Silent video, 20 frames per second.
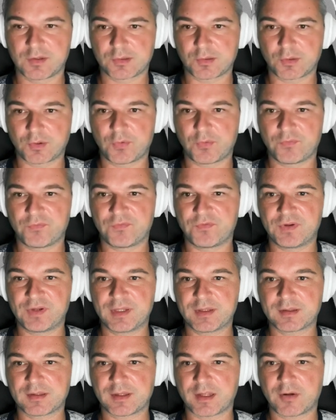So
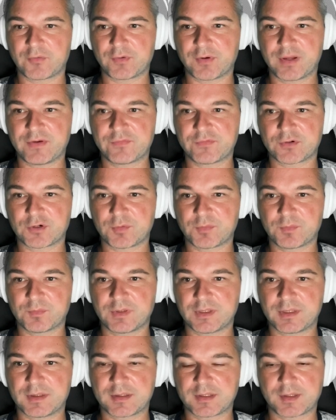this array
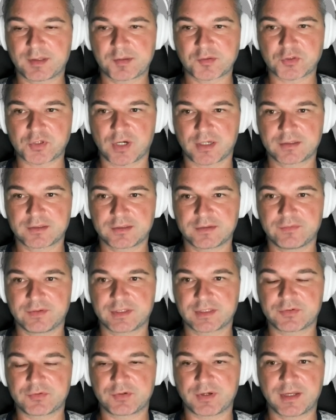from is a constructor
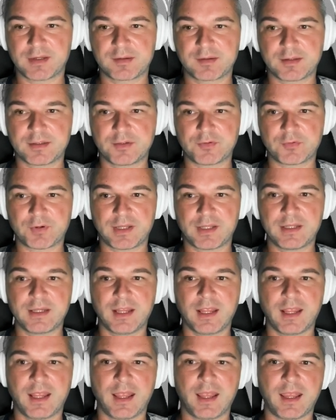that creates an
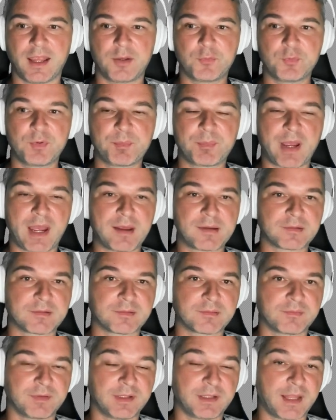array and we pass
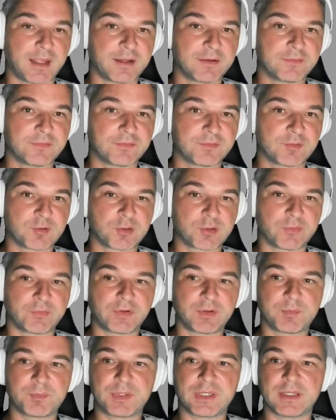the length
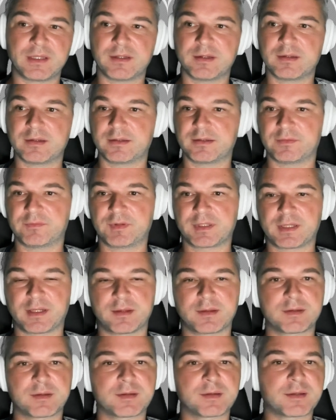so will be, in this
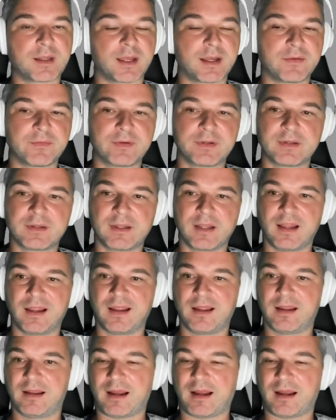case, 7